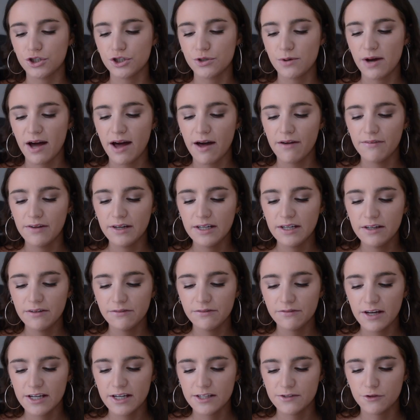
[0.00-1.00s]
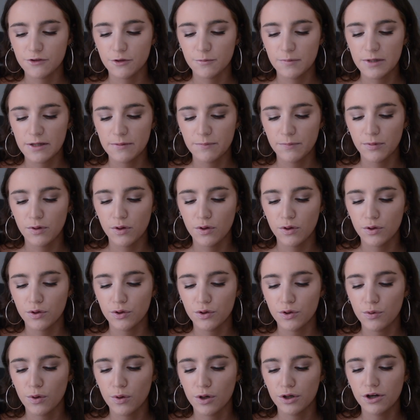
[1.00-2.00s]
Do you have any advice for people
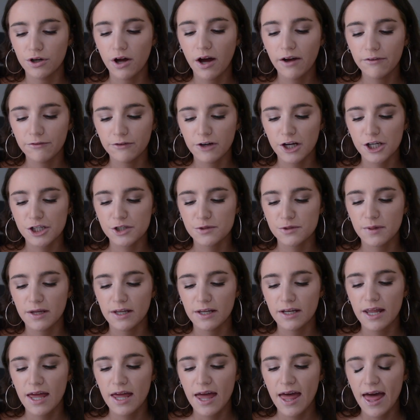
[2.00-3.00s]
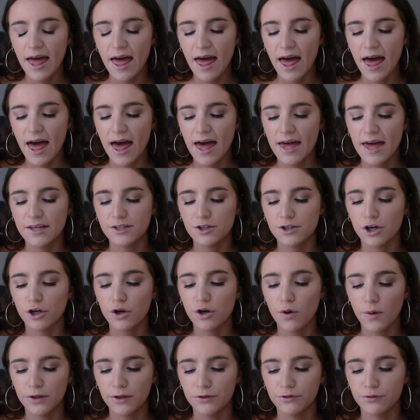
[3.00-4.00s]
who are not freshmen and are
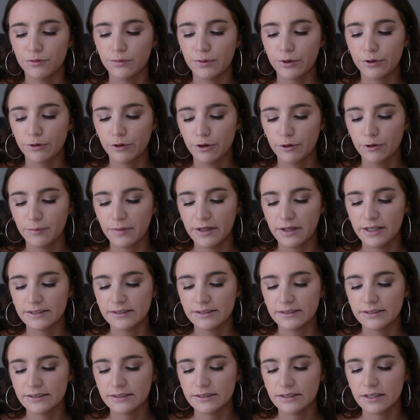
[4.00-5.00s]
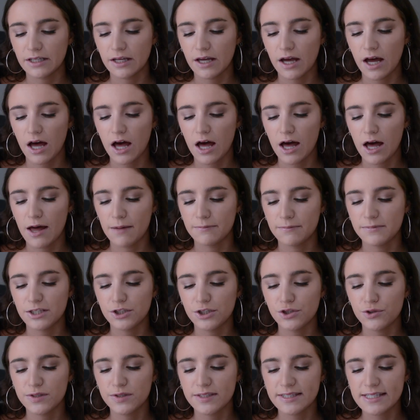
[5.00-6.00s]
going through recruitment?
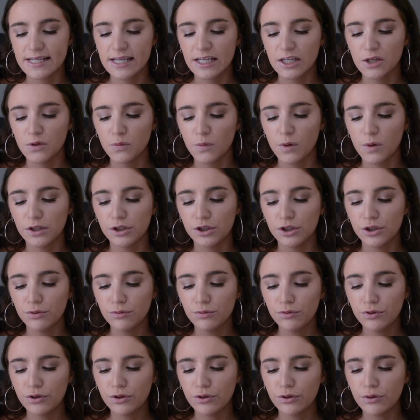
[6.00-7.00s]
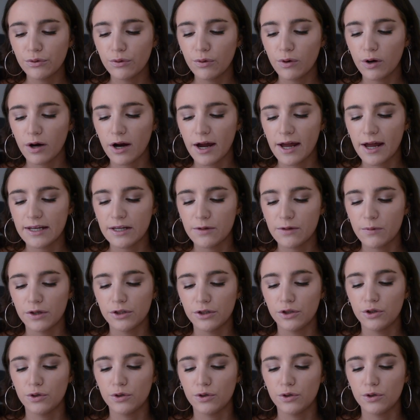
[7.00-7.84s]
Did you see anyone you knew or anyone